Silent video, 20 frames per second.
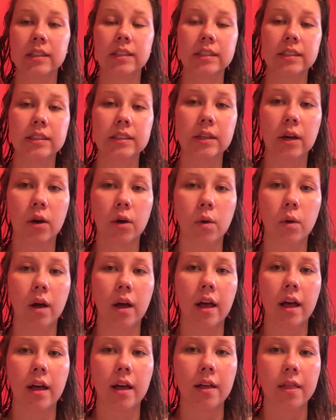so
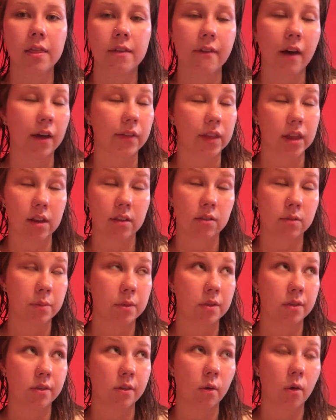the fact that it's
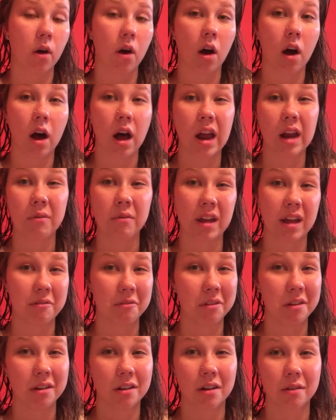been so hot and we
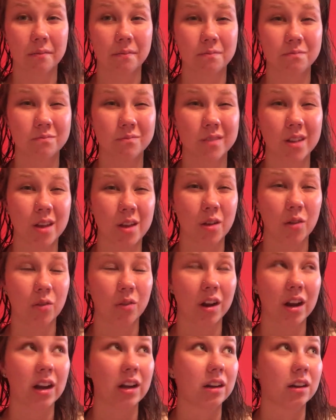haven't really got
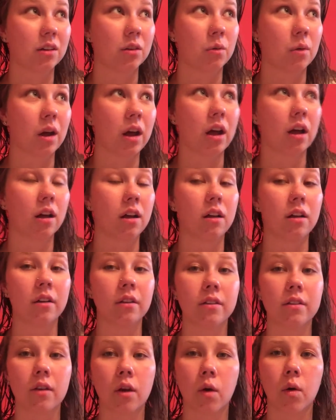rain in a while.
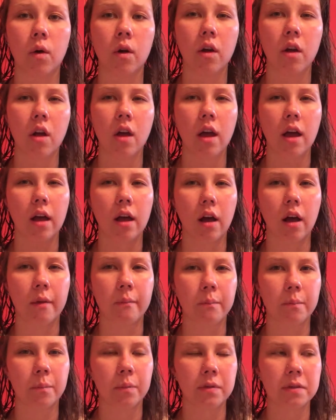So I
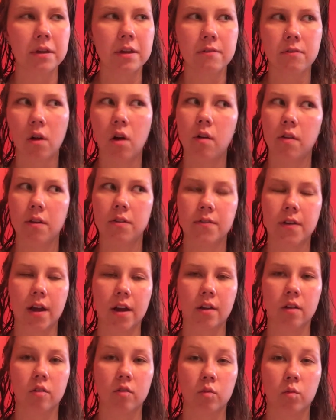believe all the
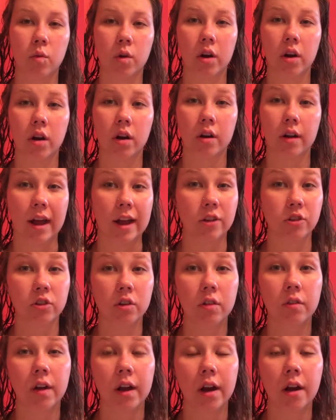fires were
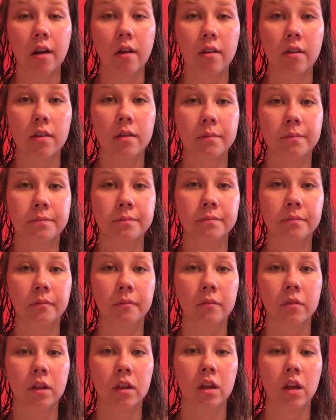natural fires,
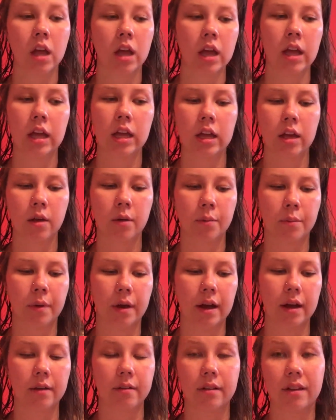
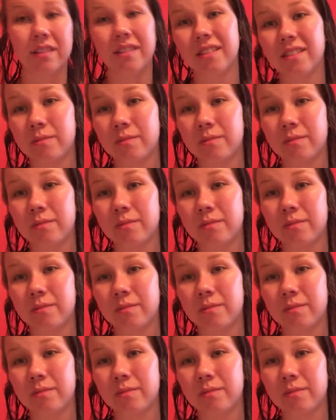but because